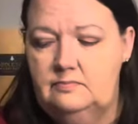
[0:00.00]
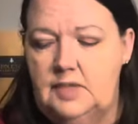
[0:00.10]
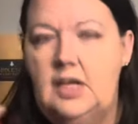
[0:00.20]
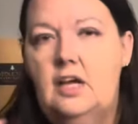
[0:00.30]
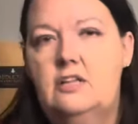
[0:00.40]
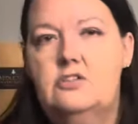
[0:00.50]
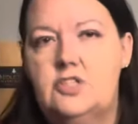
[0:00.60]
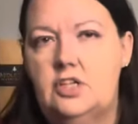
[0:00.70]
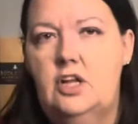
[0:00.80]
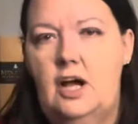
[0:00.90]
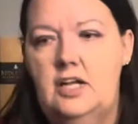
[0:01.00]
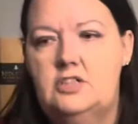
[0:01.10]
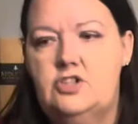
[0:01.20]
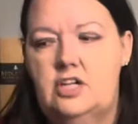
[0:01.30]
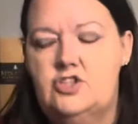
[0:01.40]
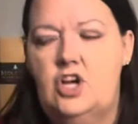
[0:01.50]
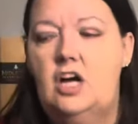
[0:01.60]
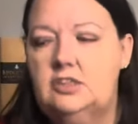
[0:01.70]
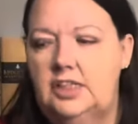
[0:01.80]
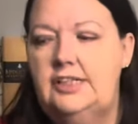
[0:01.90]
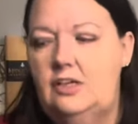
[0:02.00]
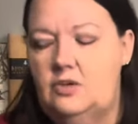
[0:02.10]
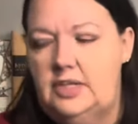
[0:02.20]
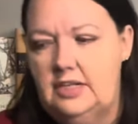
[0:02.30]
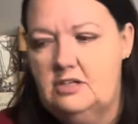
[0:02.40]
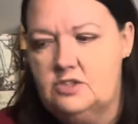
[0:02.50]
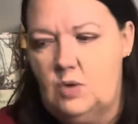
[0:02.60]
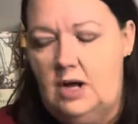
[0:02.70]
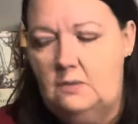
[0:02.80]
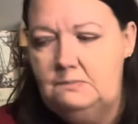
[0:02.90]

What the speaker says: And there's a chocolate note in there as well.